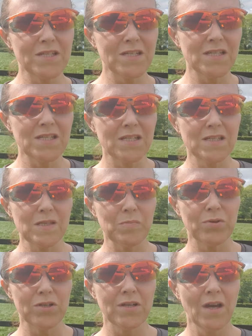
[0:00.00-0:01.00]
distance,
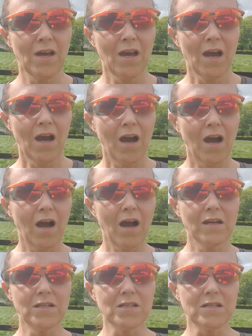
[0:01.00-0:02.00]
but
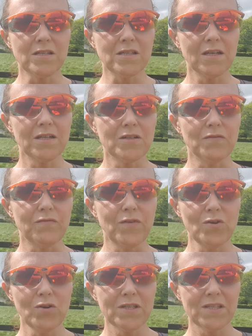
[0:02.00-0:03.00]
I just decided to
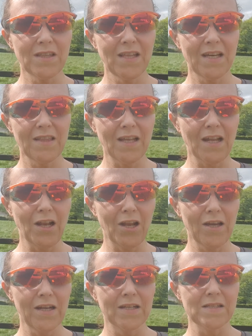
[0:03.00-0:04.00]
focus on that
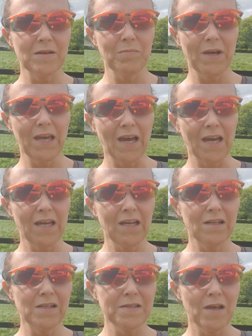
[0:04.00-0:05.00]
lightness in my
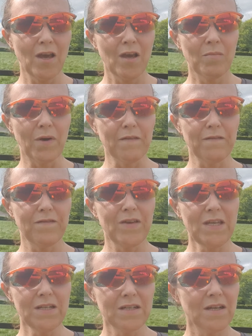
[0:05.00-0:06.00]
ankles, my
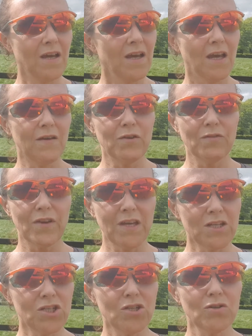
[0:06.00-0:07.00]
feet. If you've
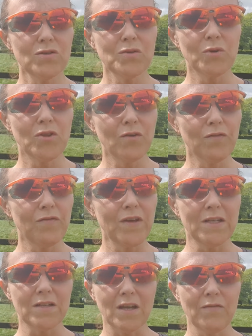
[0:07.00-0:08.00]
issues with your
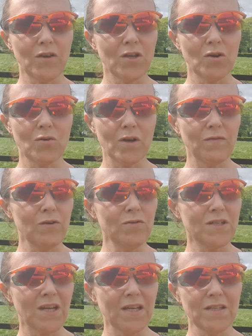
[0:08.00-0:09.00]
feet, if you
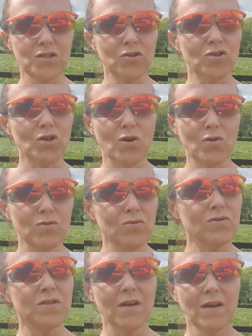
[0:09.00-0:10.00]
tense your
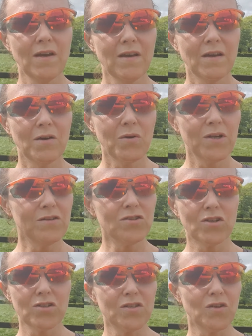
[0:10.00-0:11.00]
toes when you
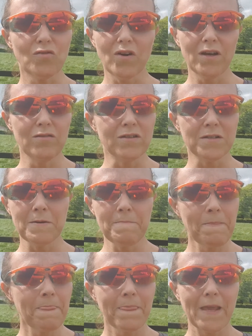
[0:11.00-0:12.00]
touch the ground,
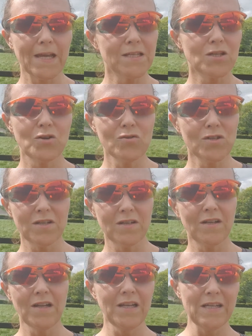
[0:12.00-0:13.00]
it's going
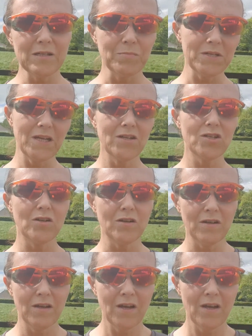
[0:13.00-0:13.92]
to lead to potential